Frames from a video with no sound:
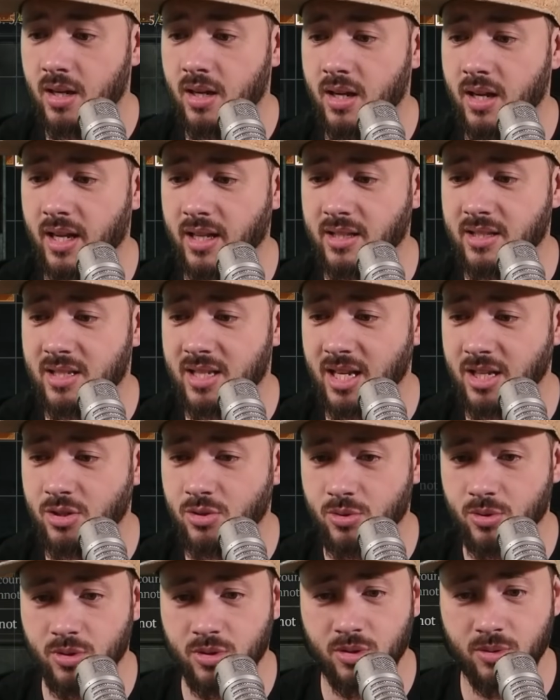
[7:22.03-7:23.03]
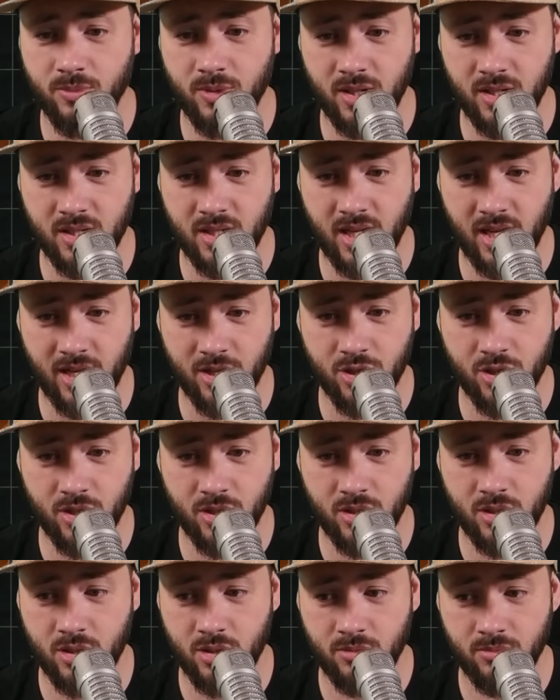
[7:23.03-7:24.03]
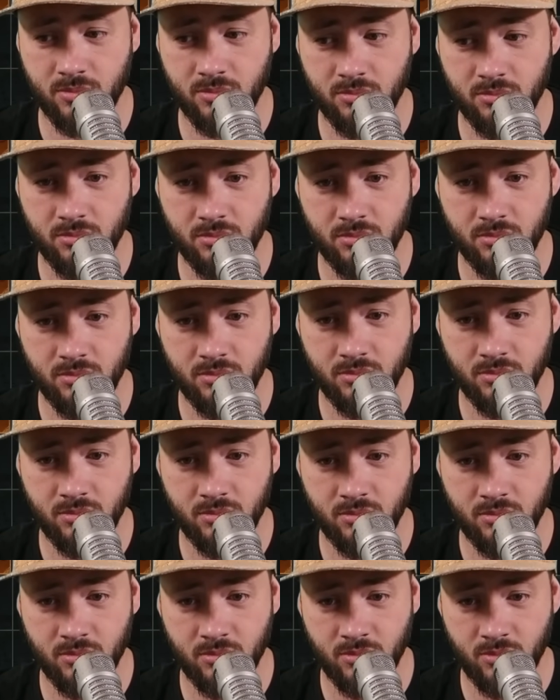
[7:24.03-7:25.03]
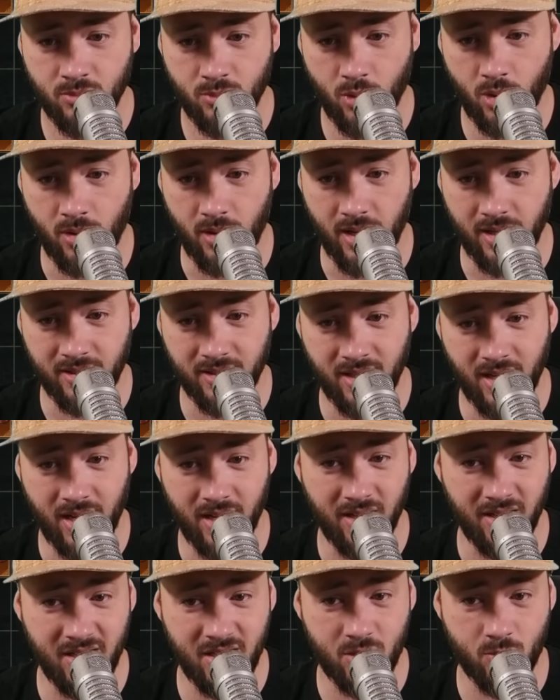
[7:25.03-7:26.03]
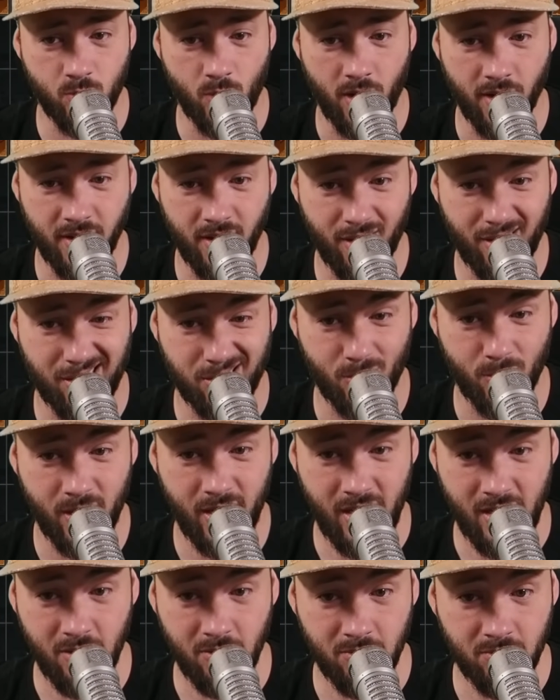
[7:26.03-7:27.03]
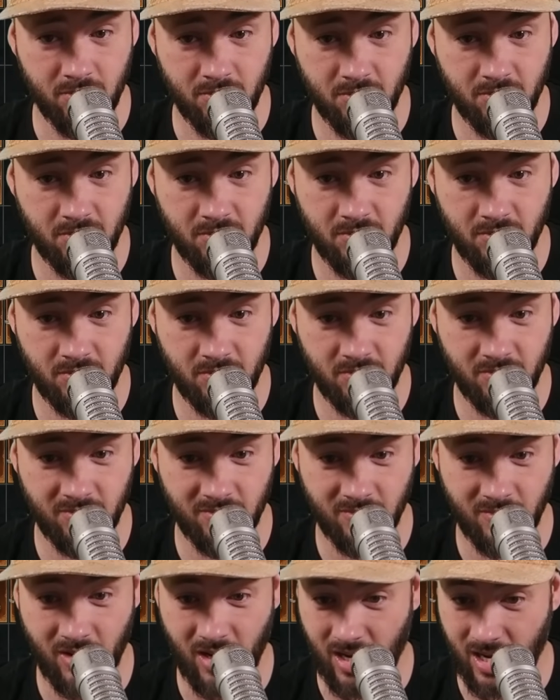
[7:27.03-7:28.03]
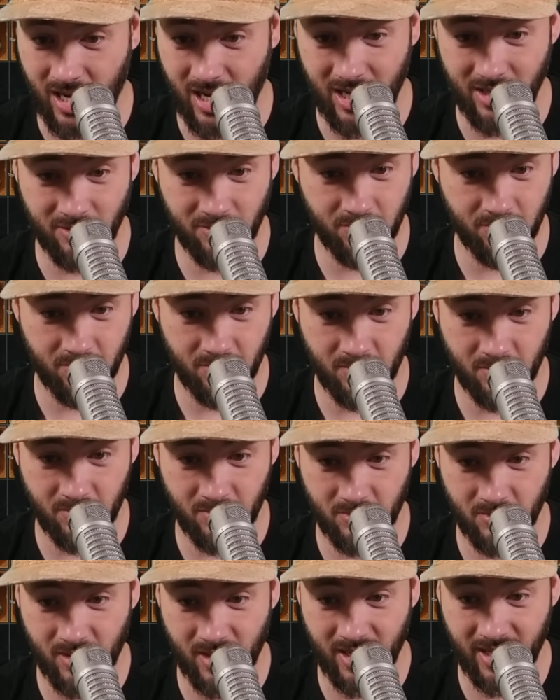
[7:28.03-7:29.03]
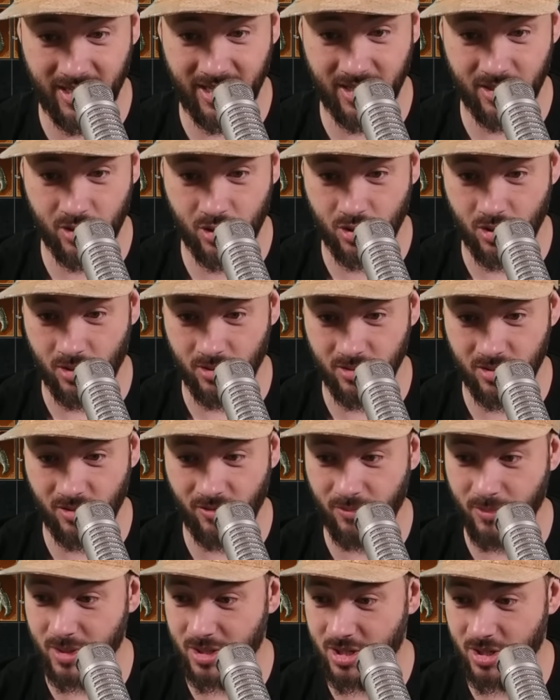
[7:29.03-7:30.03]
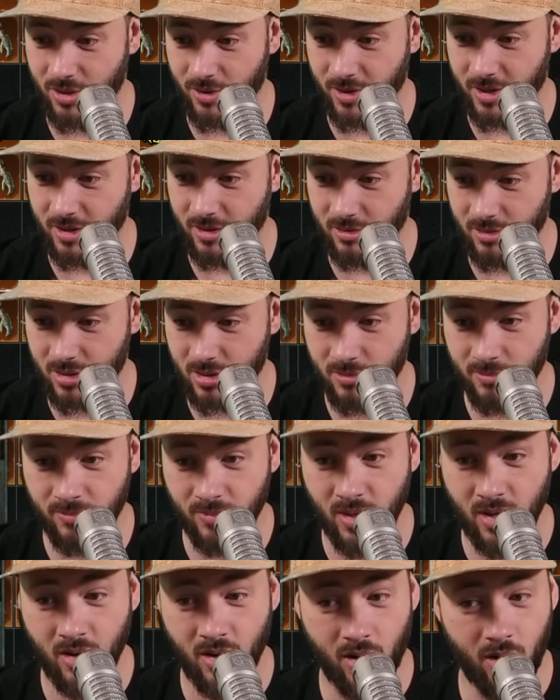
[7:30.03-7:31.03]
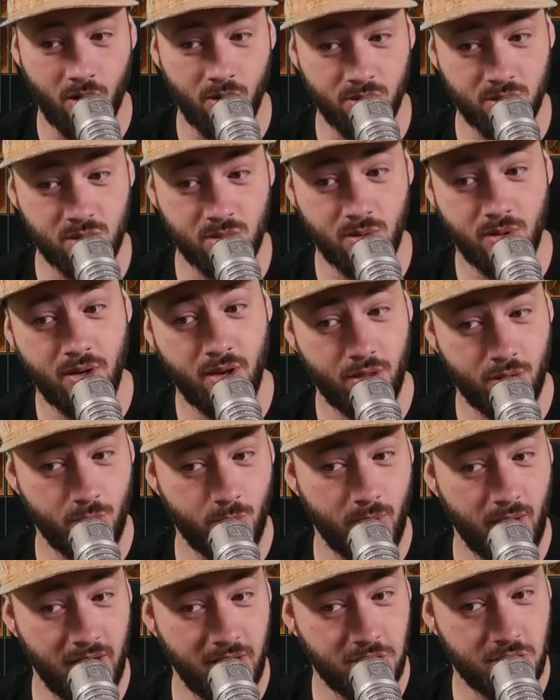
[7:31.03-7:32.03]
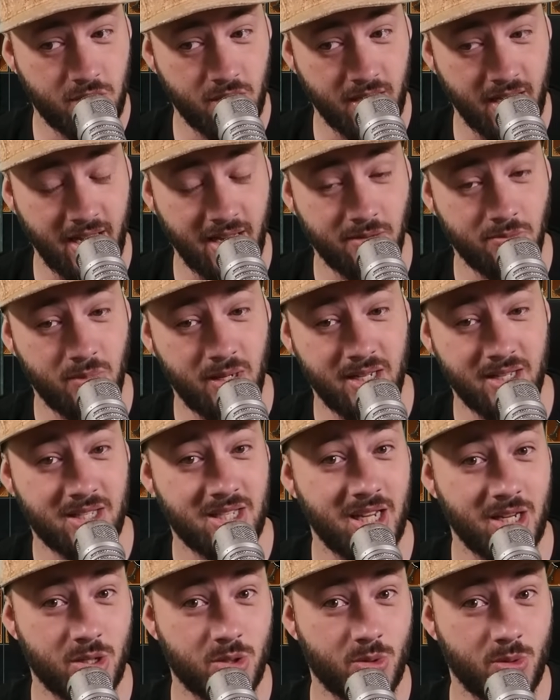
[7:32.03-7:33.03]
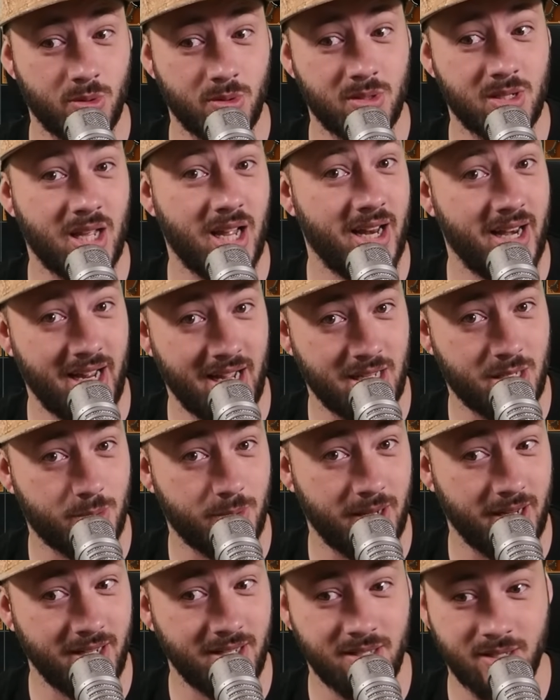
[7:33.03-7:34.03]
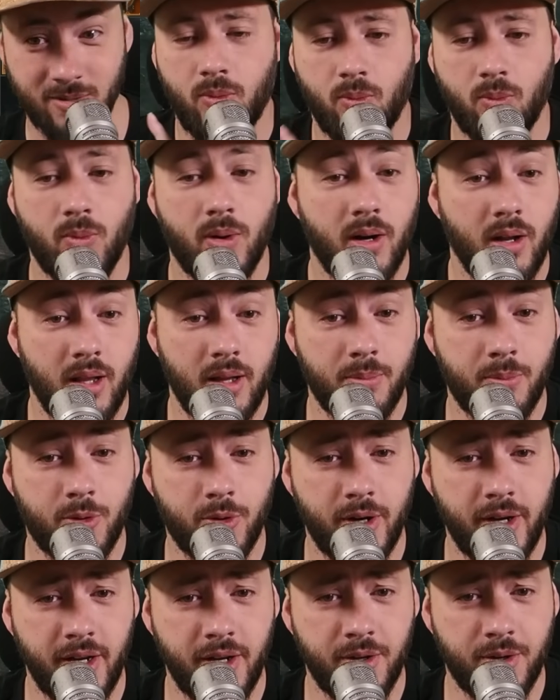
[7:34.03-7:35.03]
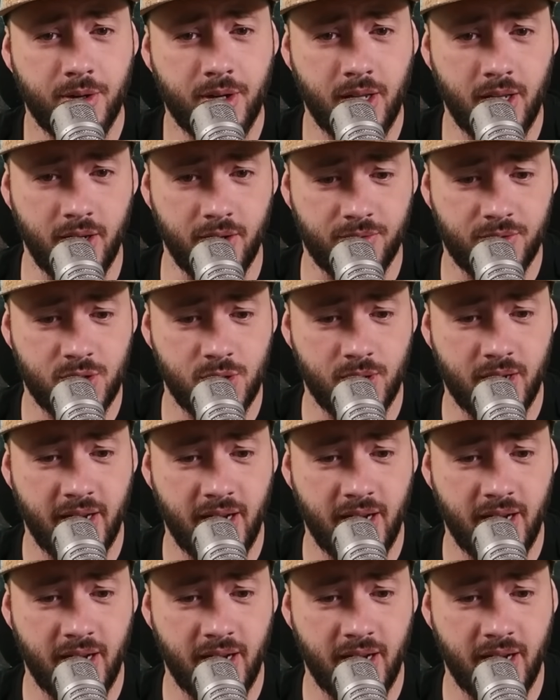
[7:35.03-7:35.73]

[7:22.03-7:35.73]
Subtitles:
ancestrals from these caches. Well, at least 1 in 3. And I guess tons of materials. Also another way to get ancestrals and aspects. While upgrading your glyphs, you can